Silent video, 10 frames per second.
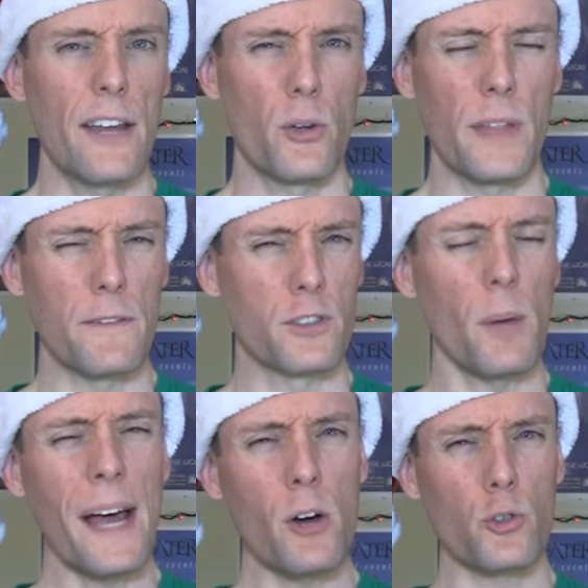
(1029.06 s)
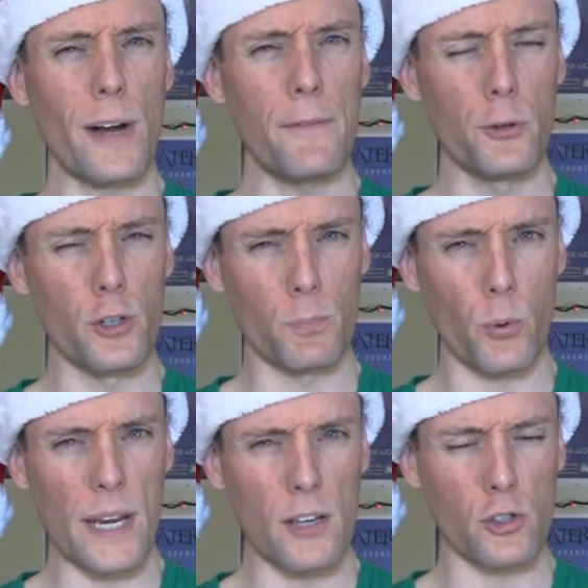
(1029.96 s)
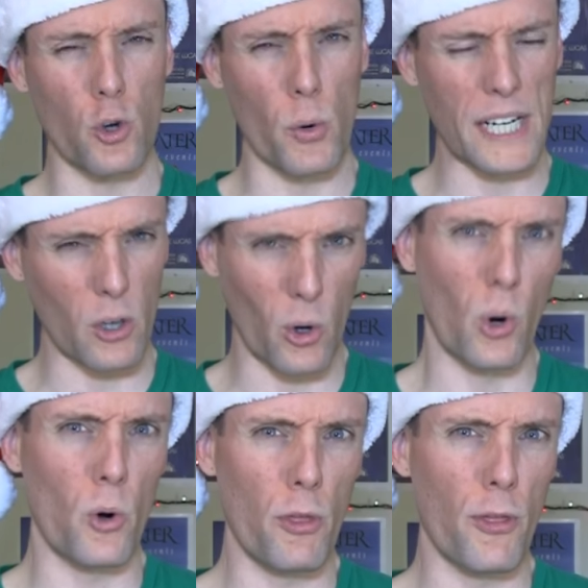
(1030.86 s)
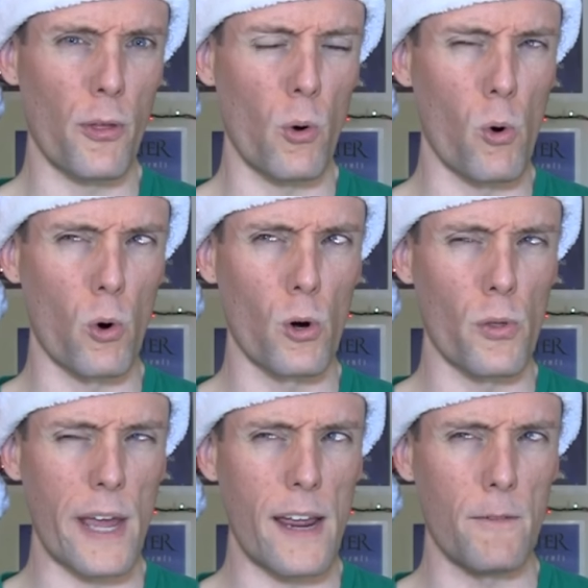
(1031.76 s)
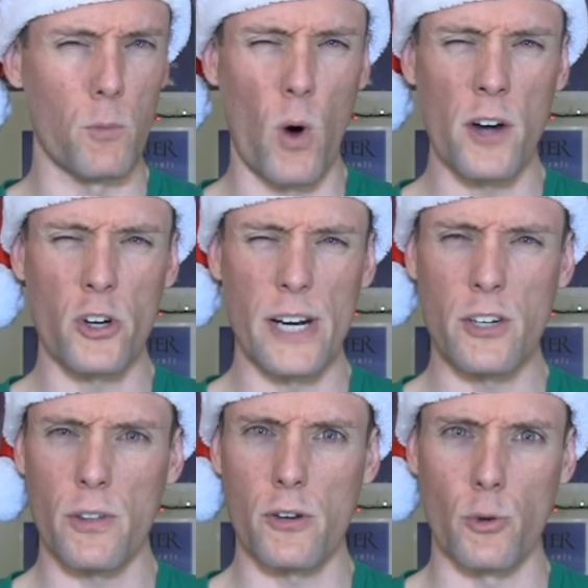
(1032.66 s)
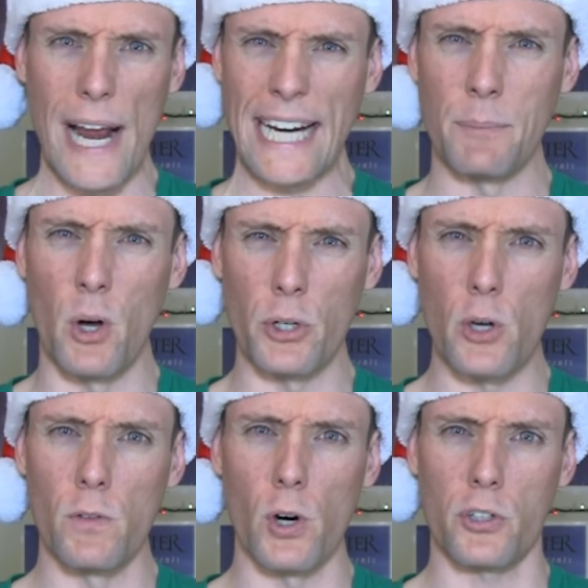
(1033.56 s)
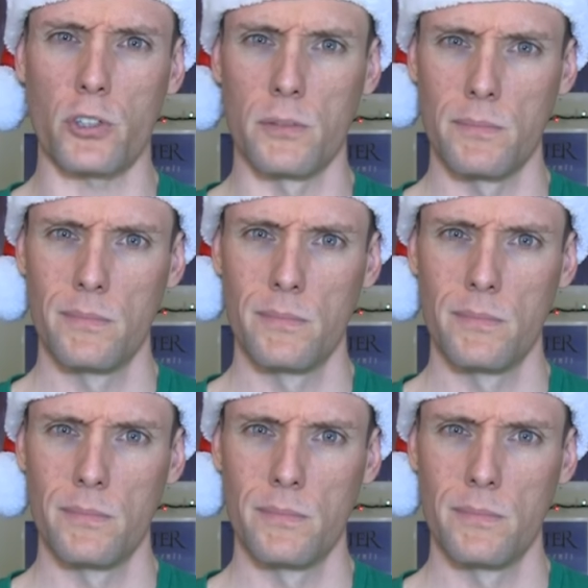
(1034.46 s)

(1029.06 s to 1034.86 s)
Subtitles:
Either they've somehow traveled to prehistoric Earth, or they've wandered into the Dragon Ball universe.